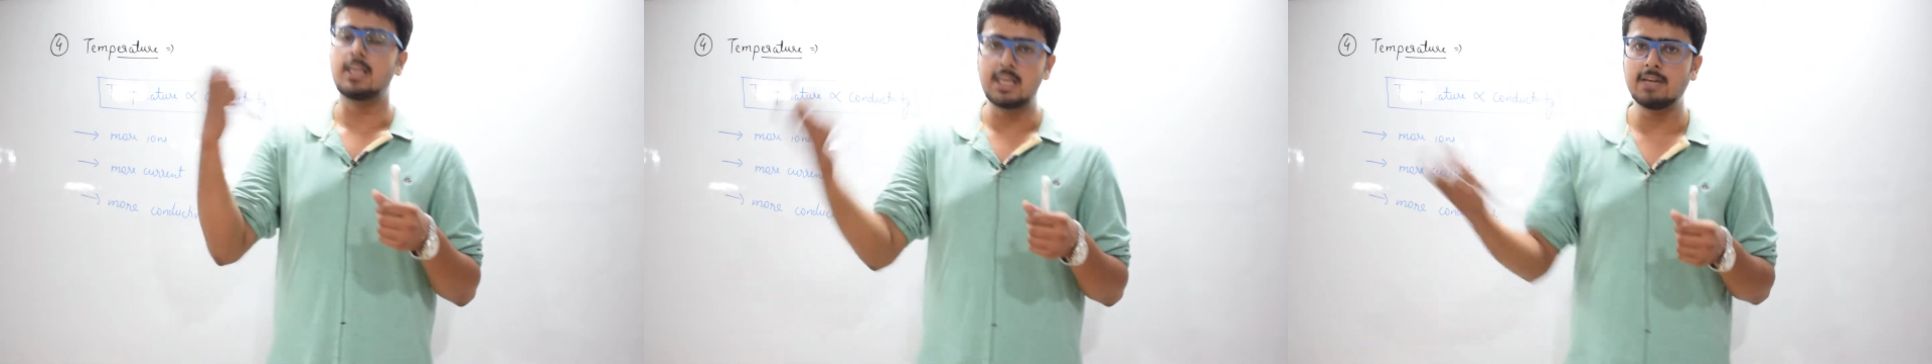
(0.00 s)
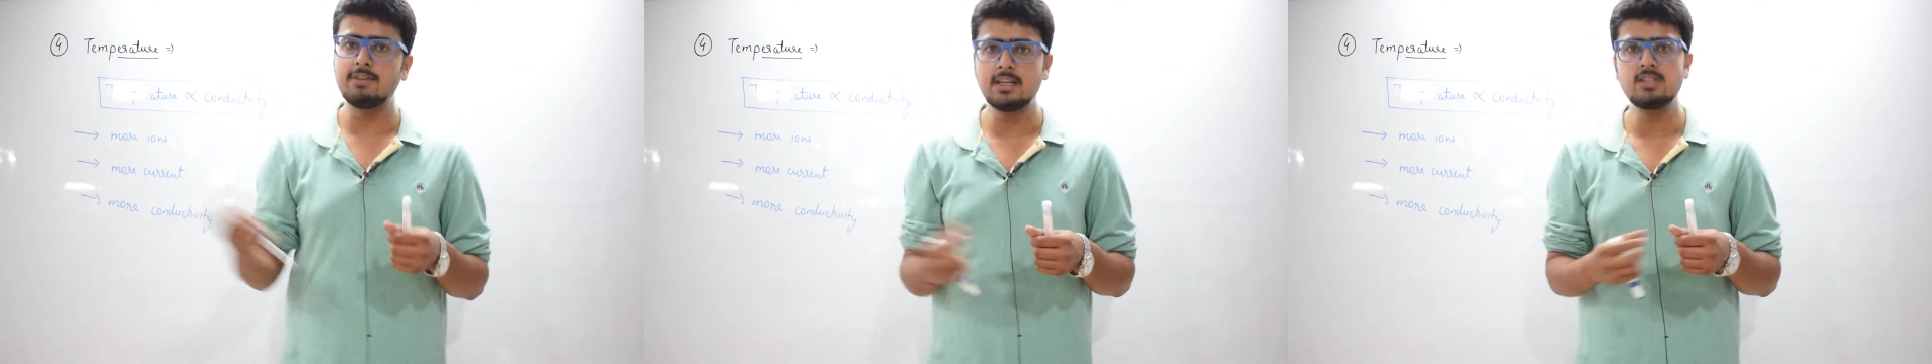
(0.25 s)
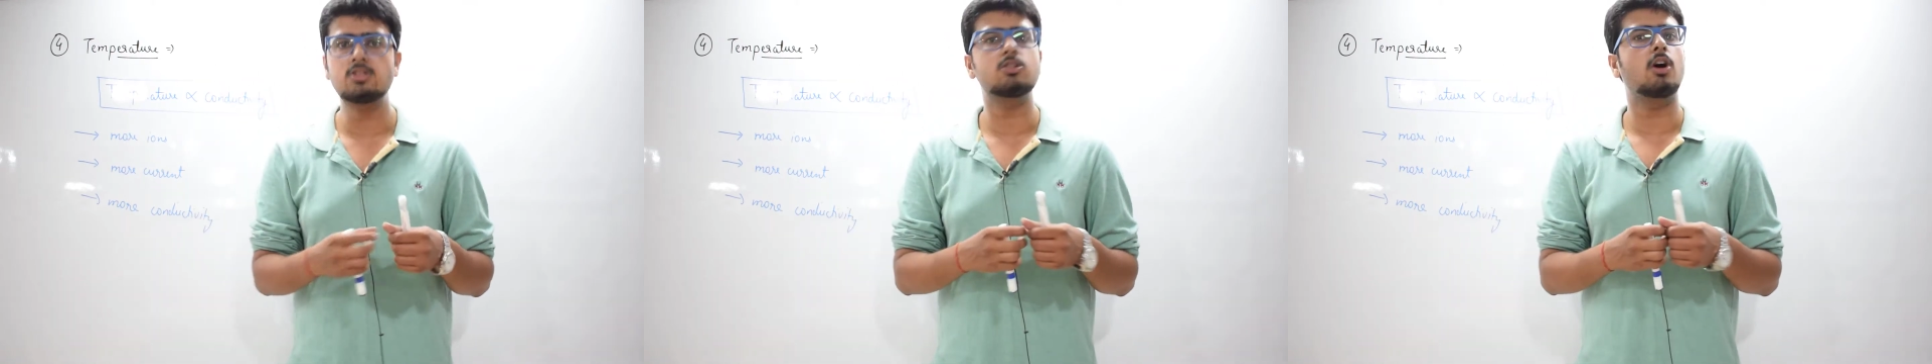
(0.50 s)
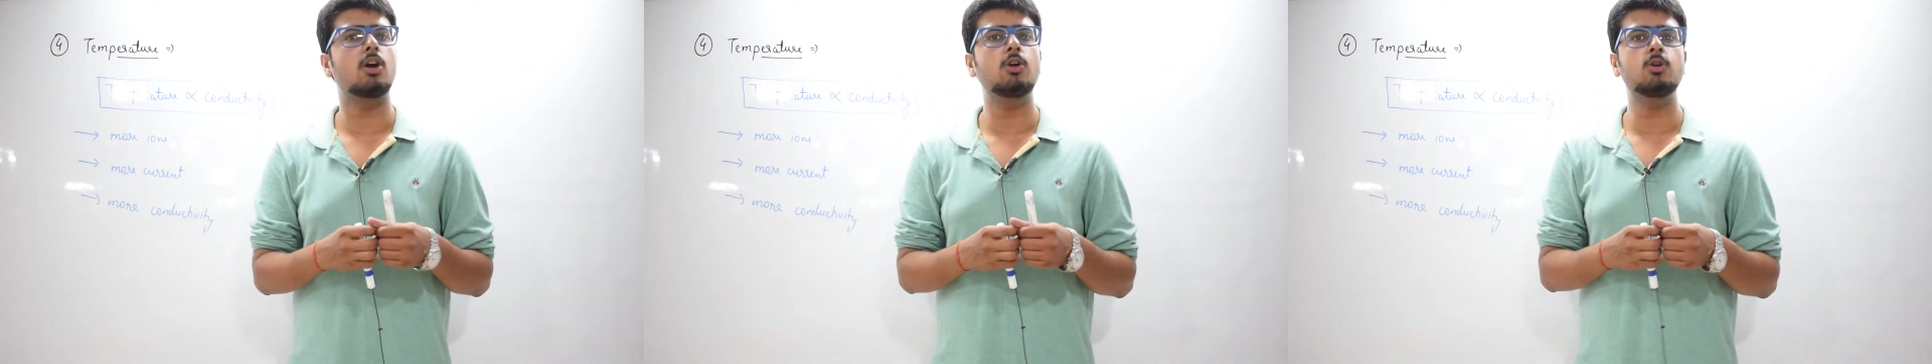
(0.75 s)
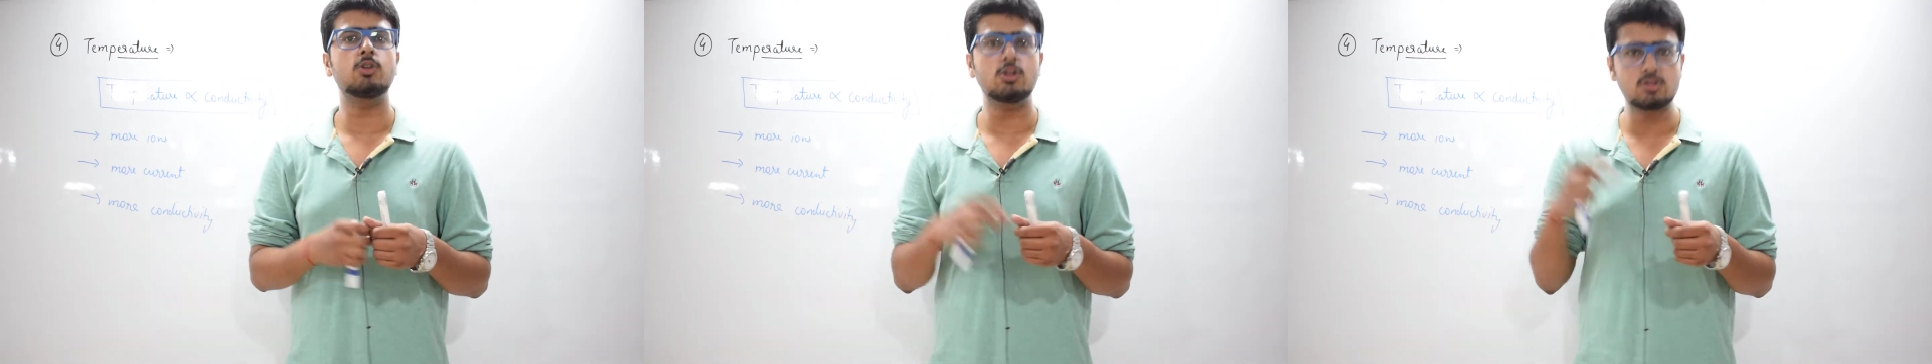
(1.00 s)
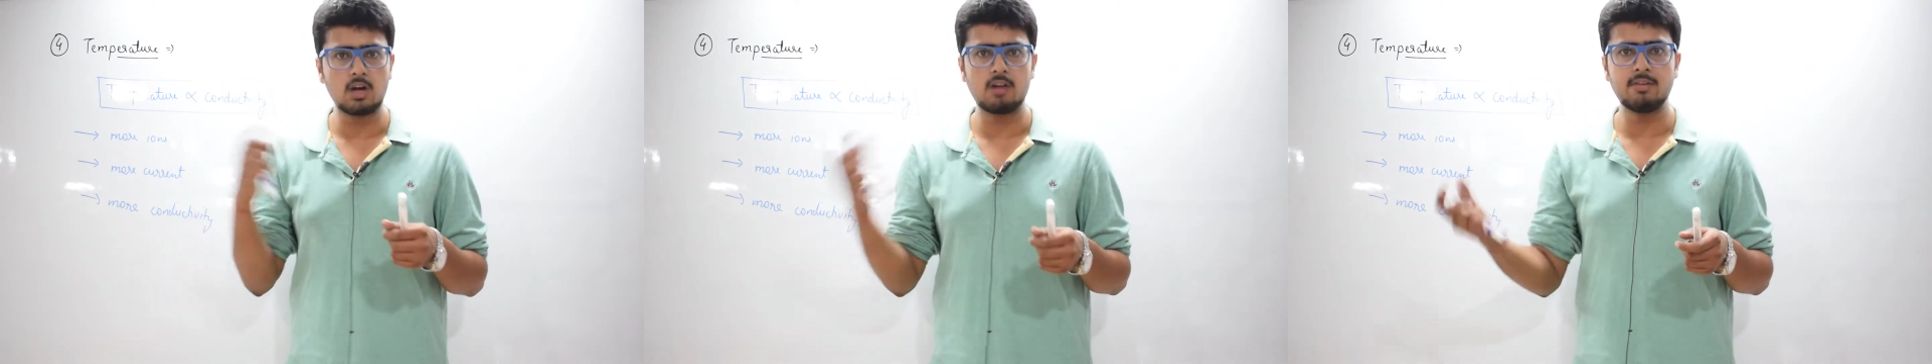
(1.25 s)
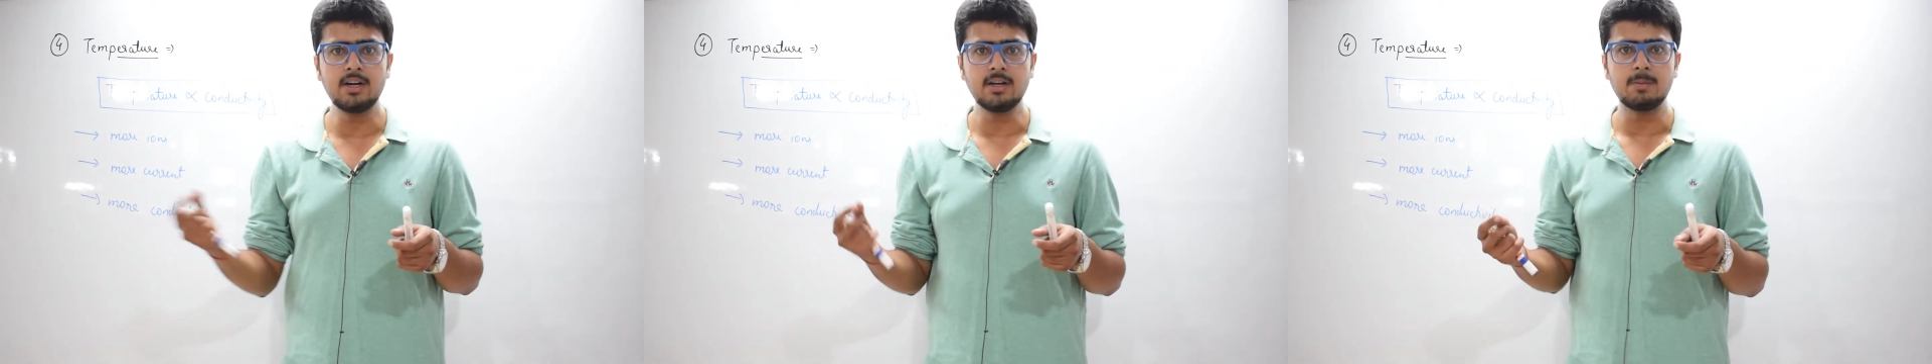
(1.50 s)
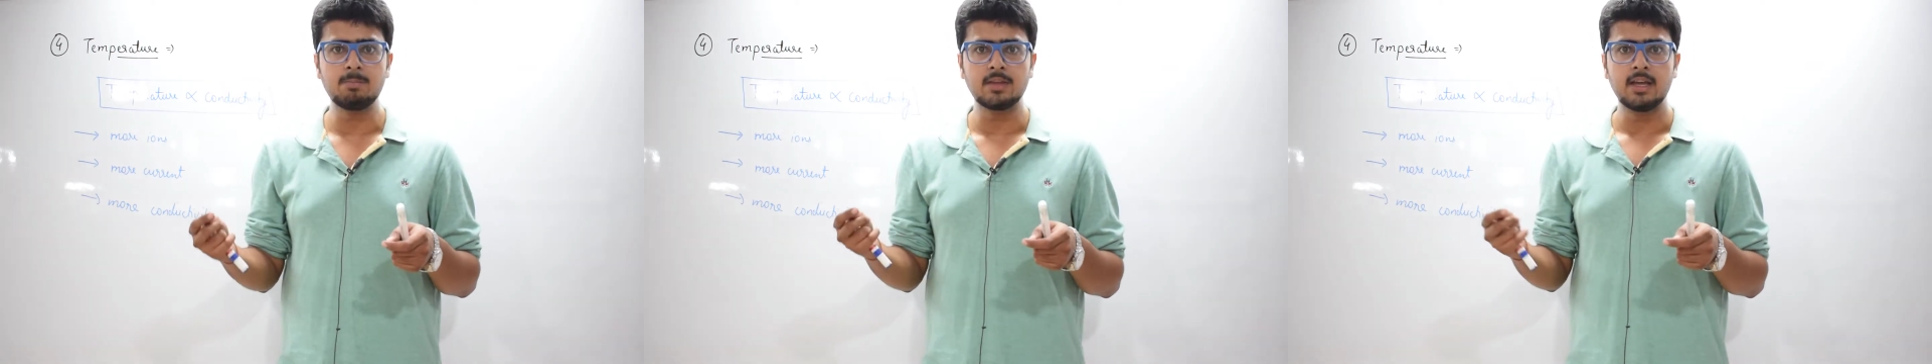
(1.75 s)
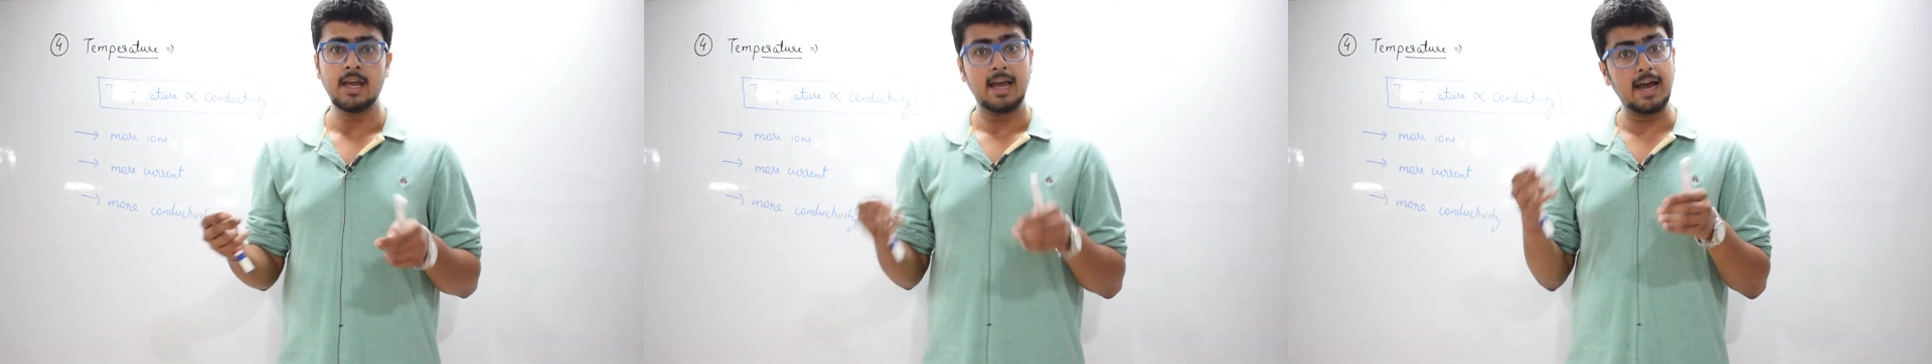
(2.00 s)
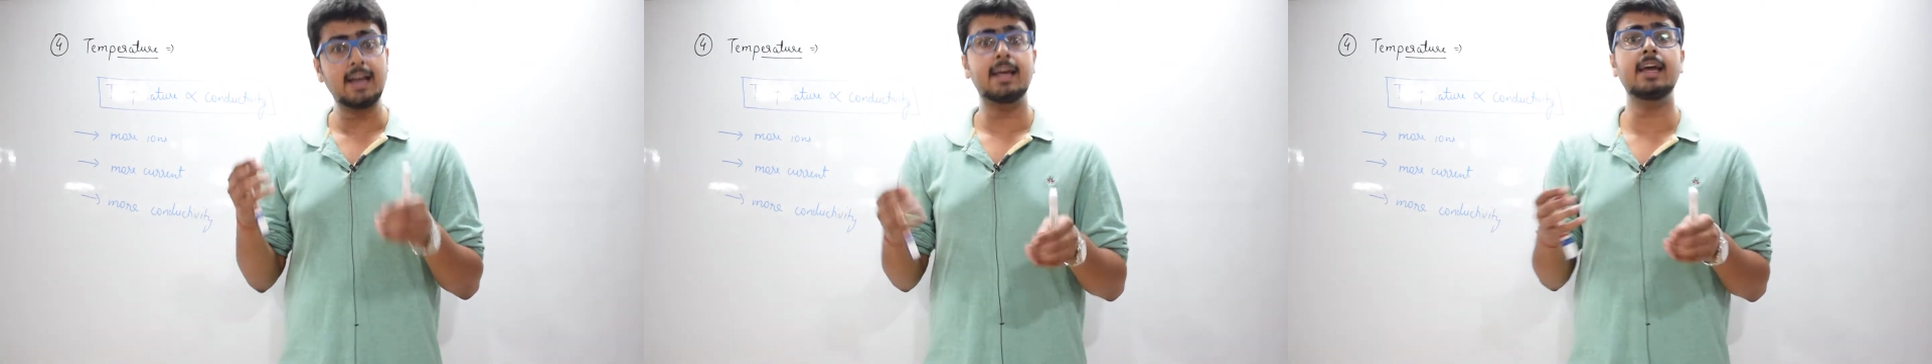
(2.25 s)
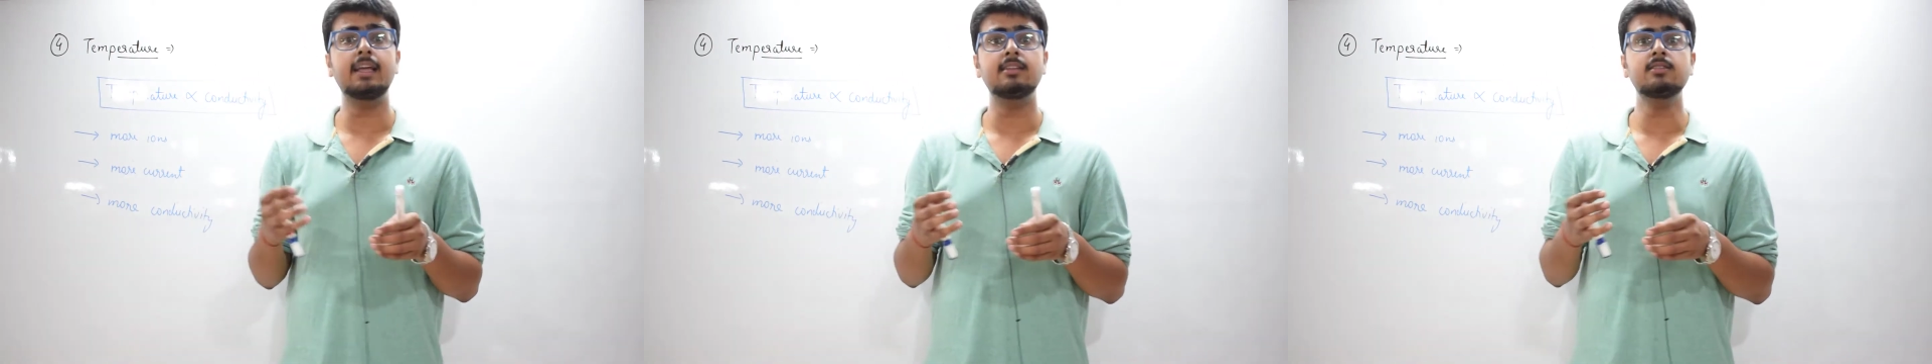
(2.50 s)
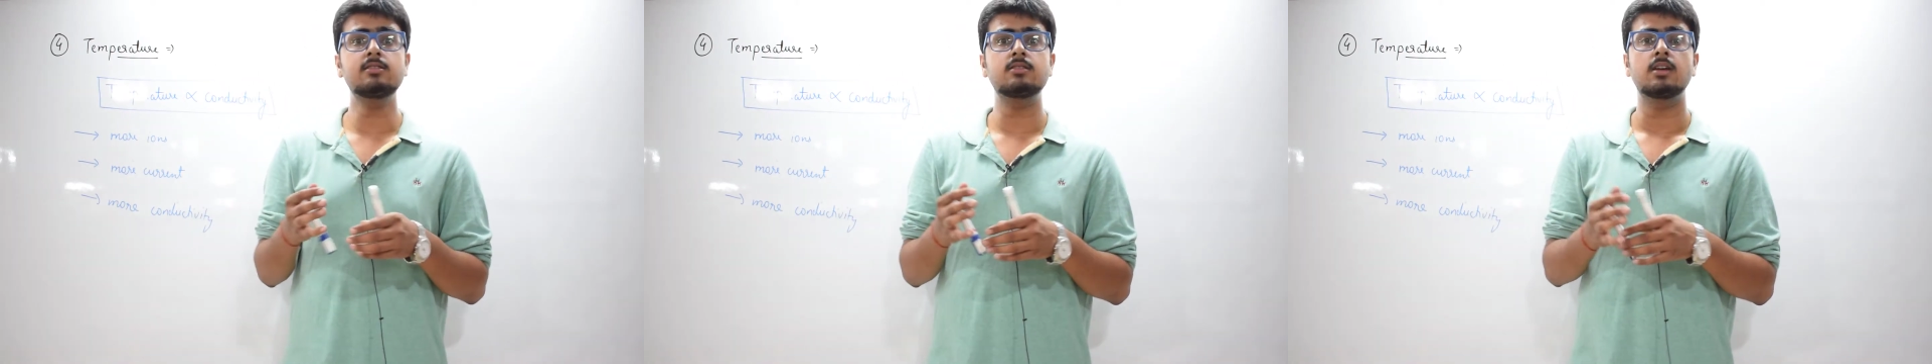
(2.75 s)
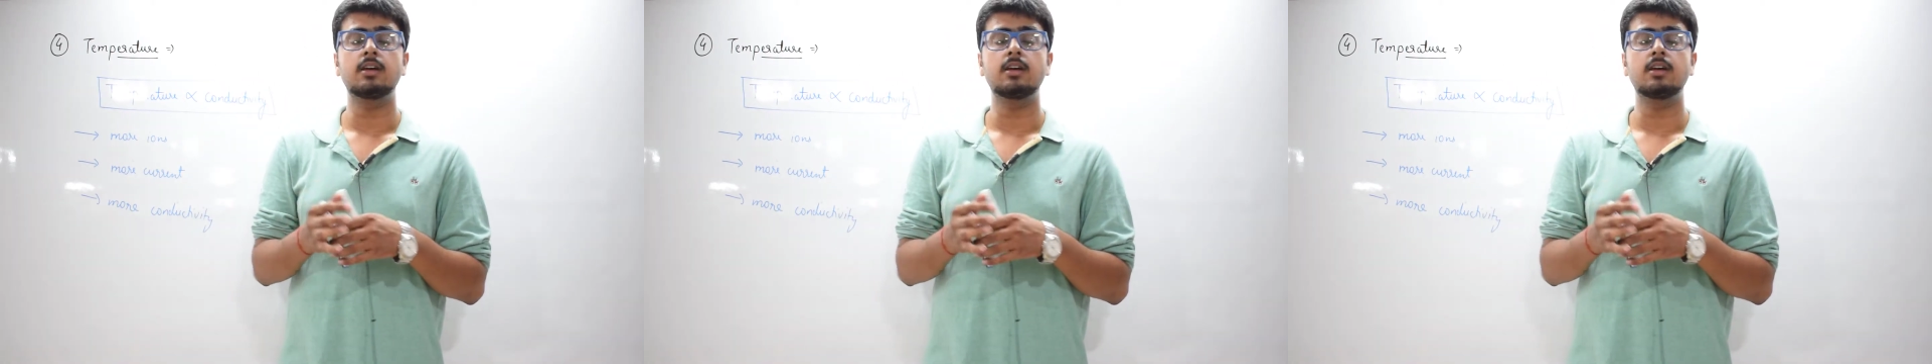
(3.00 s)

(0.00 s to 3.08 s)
given solute or solvent, and hence